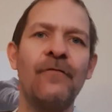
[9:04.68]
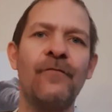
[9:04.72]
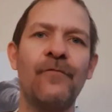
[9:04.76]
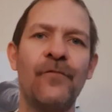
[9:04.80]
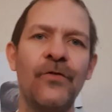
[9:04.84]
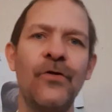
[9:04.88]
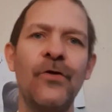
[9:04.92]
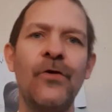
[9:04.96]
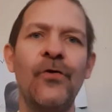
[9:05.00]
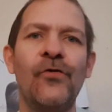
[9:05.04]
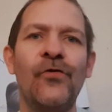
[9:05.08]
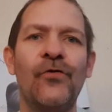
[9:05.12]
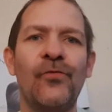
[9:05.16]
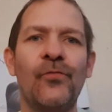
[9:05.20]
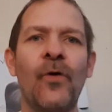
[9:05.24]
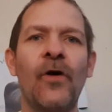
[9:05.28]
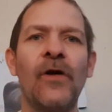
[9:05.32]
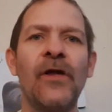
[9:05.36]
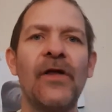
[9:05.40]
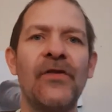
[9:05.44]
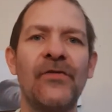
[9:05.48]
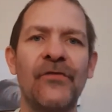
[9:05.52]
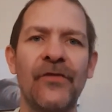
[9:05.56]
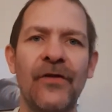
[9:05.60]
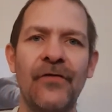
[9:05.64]
for use while
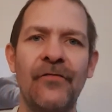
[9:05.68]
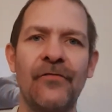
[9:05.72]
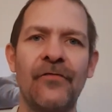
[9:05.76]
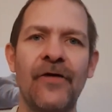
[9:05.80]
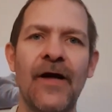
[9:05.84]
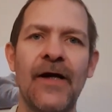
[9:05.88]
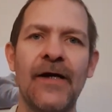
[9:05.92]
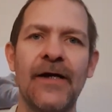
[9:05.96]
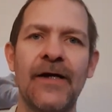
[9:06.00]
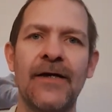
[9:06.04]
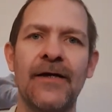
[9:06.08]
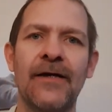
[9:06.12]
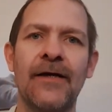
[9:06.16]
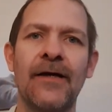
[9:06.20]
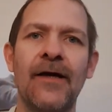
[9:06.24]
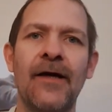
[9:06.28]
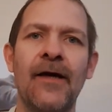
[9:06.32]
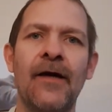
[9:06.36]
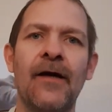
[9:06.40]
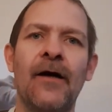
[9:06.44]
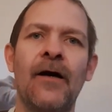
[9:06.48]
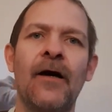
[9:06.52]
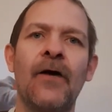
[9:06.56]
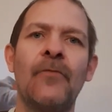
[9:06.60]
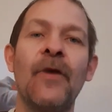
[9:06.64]
it's defragging,
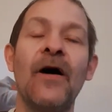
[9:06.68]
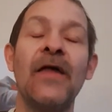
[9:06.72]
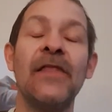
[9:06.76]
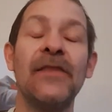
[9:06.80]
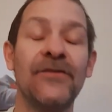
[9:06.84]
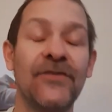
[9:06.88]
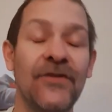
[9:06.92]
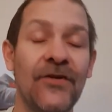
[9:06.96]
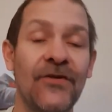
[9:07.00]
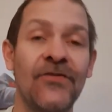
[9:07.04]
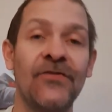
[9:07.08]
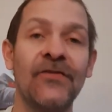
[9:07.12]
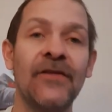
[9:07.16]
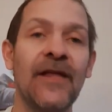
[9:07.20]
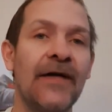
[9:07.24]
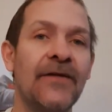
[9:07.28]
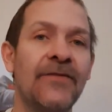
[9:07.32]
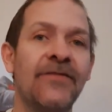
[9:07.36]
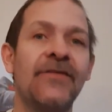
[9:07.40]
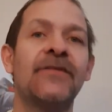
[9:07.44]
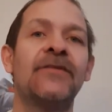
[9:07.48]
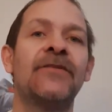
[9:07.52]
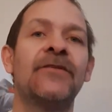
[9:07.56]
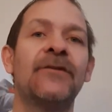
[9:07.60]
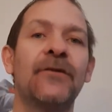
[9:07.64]
and just
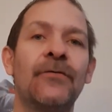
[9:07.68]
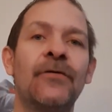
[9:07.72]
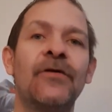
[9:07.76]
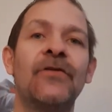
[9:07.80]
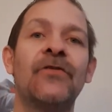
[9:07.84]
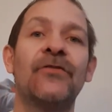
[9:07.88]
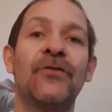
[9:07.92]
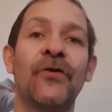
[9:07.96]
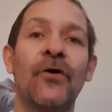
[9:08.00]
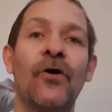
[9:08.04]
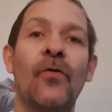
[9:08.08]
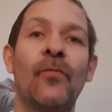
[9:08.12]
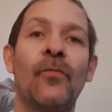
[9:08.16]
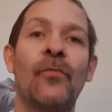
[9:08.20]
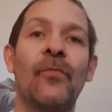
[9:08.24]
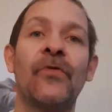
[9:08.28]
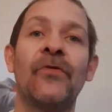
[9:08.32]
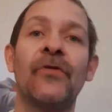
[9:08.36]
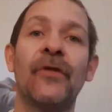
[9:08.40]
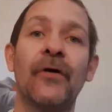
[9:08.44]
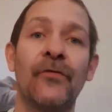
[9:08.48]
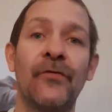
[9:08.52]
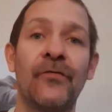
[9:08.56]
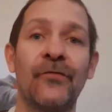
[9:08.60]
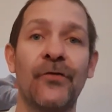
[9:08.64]
let it do its job
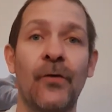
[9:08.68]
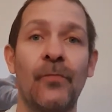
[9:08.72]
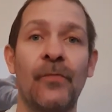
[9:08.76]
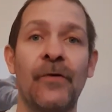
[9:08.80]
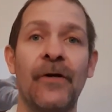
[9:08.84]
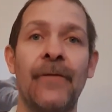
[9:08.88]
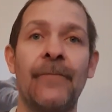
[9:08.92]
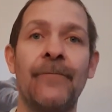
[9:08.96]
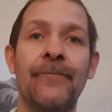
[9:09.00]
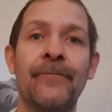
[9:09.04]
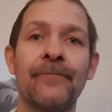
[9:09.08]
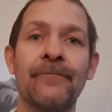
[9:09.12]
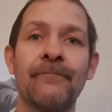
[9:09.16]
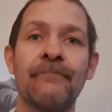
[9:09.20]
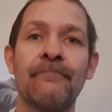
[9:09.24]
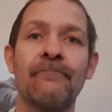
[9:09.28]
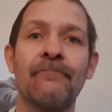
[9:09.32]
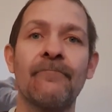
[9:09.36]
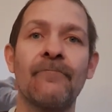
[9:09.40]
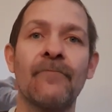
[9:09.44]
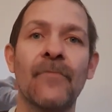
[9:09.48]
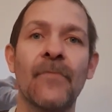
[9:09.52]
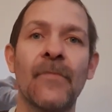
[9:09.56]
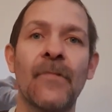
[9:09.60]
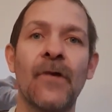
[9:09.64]
and don't stop it.
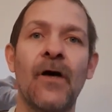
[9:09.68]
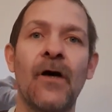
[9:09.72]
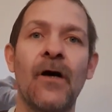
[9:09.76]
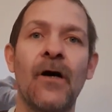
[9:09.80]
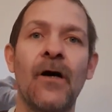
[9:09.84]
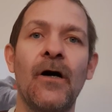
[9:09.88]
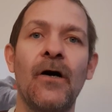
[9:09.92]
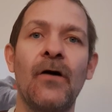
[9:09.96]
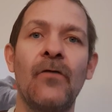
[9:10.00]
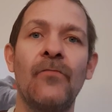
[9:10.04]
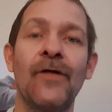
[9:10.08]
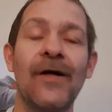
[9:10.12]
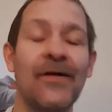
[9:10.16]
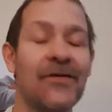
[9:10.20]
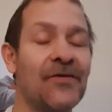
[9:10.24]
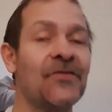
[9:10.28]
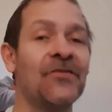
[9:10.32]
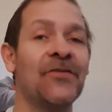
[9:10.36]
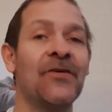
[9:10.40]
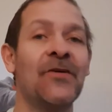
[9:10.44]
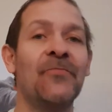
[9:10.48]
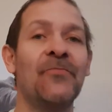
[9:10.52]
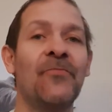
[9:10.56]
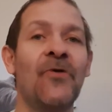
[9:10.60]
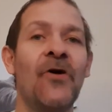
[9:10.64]
That's
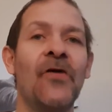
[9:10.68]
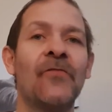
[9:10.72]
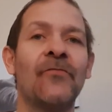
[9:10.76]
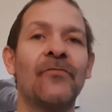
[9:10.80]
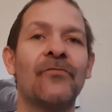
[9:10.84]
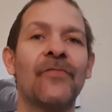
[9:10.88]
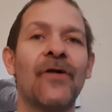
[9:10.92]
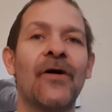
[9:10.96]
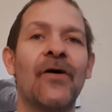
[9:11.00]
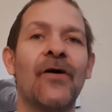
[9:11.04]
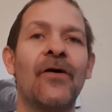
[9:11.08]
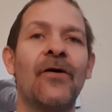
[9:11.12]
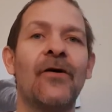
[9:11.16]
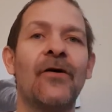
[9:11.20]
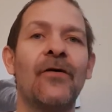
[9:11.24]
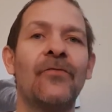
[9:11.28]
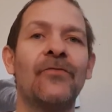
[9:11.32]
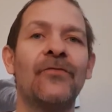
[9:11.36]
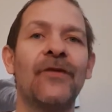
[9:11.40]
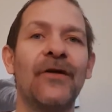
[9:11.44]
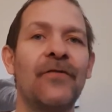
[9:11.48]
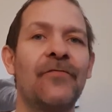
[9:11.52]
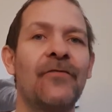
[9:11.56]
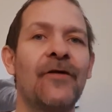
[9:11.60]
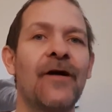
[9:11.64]
tip one of
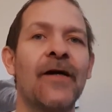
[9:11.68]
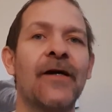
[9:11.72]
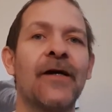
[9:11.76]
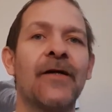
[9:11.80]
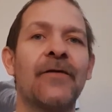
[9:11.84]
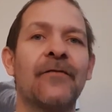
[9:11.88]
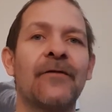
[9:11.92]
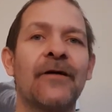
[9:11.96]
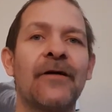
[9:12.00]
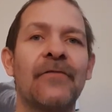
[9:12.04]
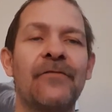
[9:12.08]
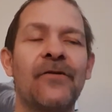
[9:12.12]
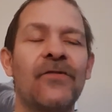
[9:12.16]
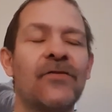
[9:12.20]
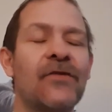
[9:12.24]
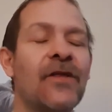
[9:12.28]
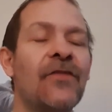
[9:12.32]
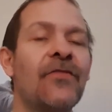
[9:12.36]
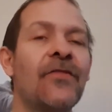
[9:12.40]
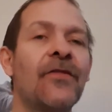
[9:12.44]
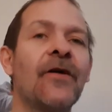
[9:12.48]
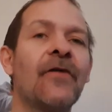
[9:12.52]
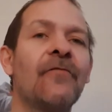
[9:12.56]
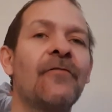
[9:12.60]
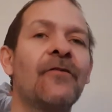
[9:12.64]
defragging. If there's
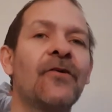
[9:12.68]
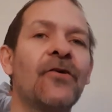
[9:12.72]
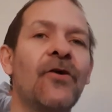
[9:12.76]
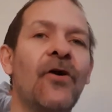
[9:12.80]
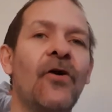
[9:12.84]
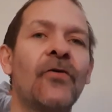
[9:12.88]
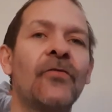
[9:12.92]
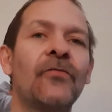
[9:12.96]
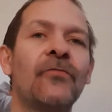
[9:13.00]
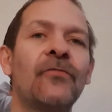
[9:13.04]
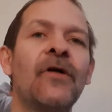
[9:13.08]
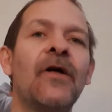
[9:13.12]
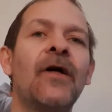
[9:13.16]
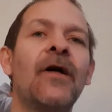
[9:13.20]
anything I've forgotten,